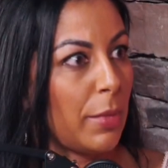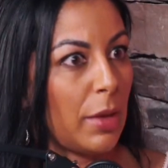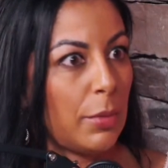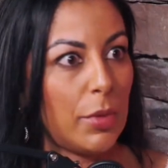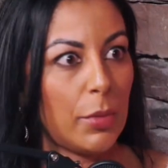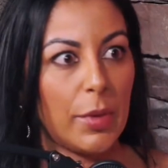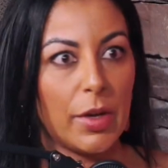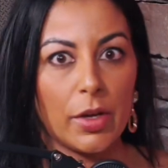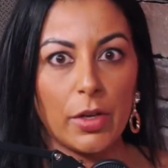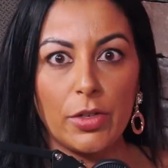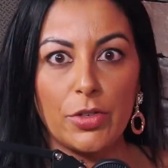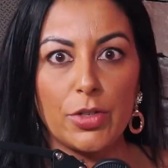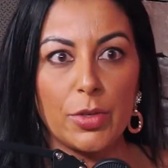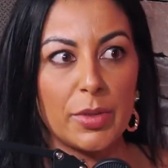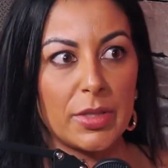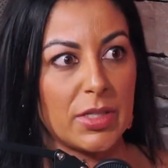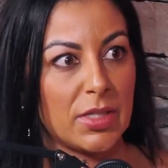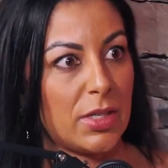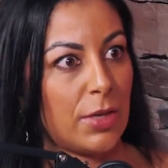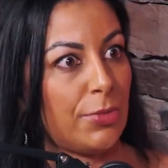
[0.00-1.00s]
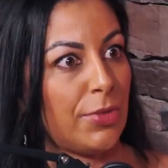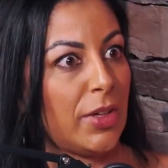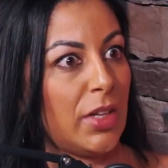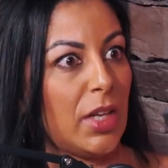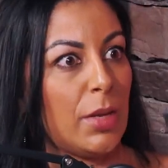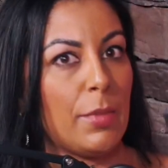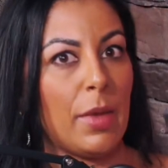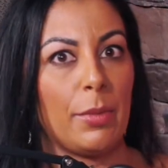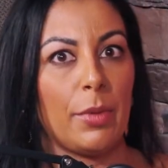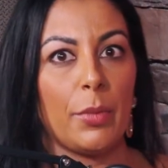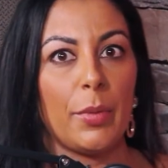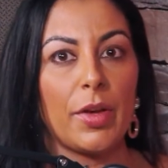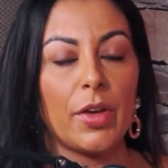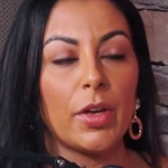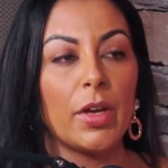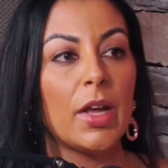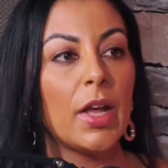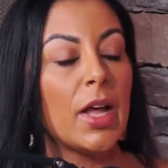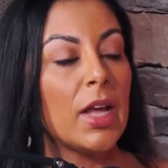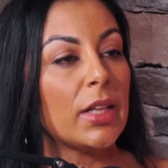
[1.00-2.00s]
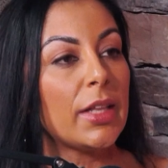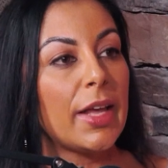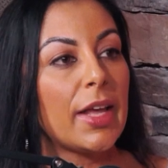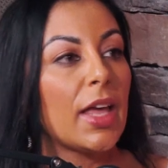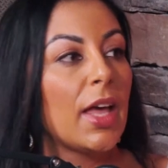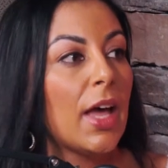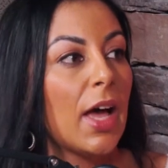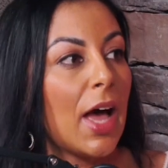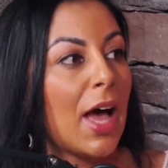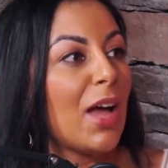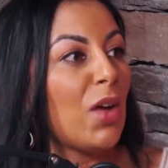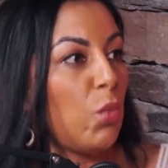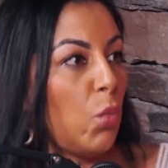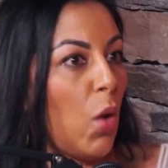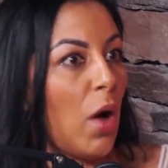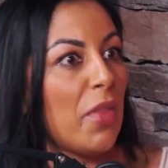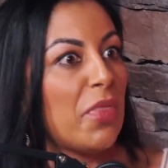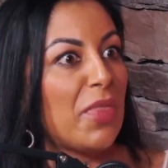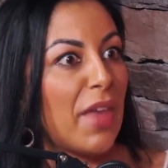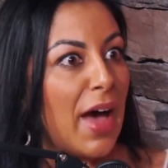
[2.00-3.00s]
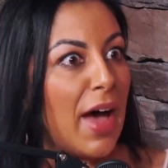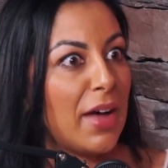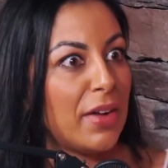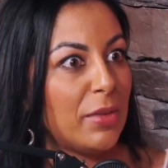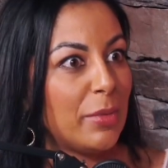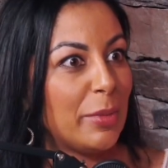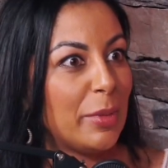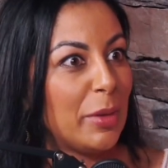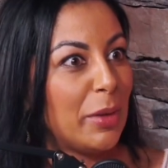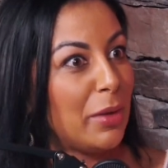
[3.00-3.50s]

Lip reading: Maybe we could do this differently. Maybe we could, like, I want that.